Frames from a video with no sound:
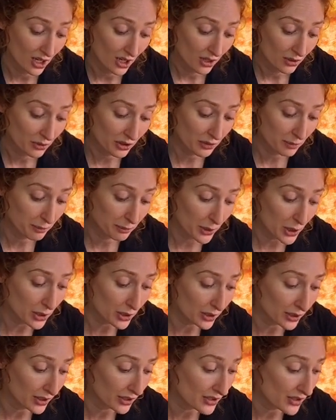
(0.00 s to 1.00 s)
With
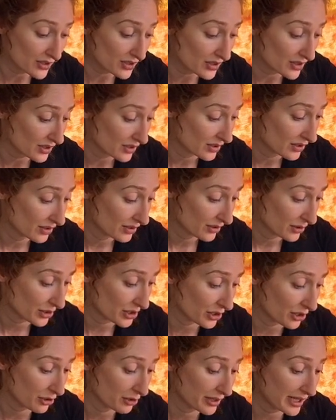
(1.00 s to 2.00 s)
bowls, or to
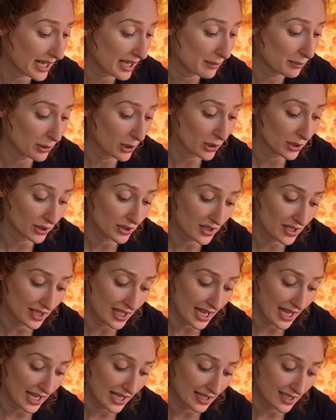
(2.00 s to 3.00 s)
create bowls
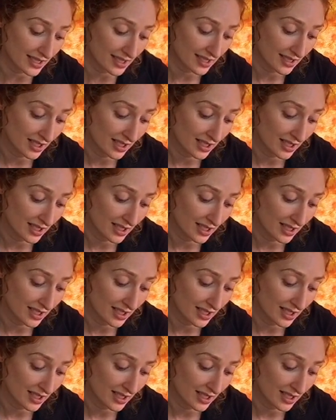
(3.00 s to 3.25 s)
that